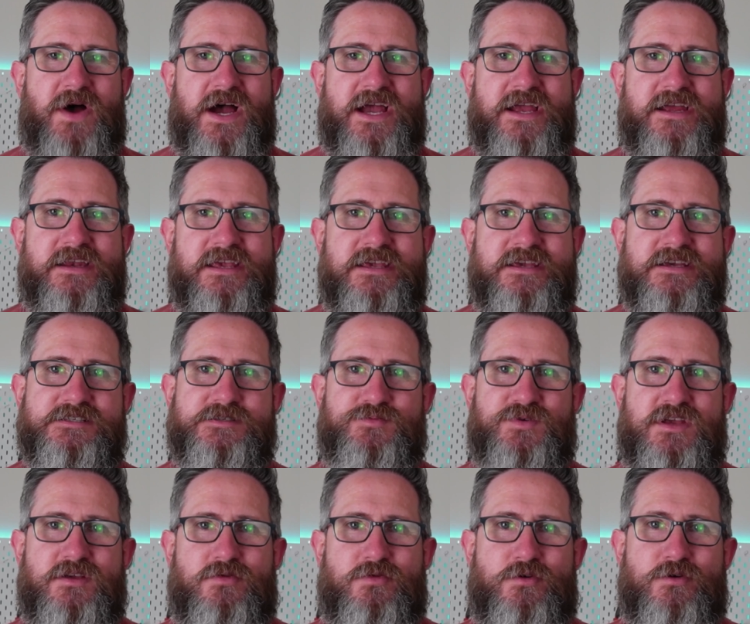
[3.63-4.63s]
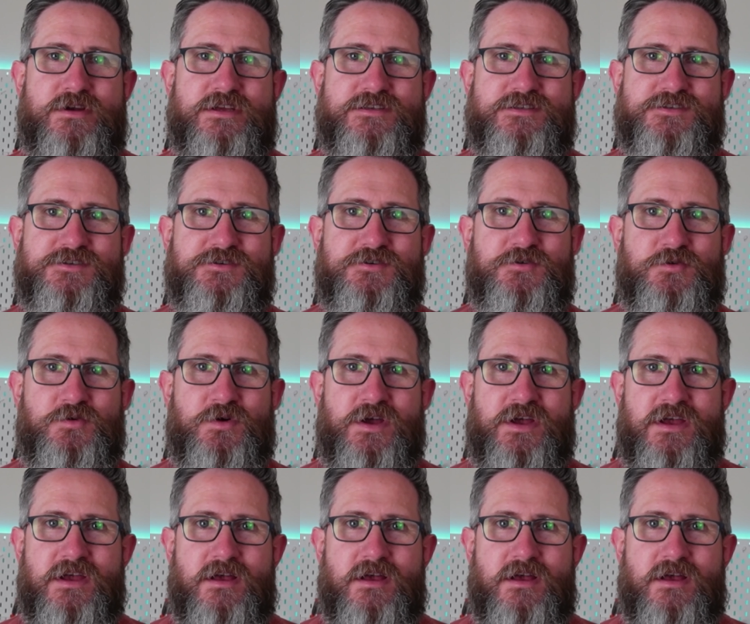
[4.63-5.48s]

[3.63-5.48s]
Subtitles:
by an ESP32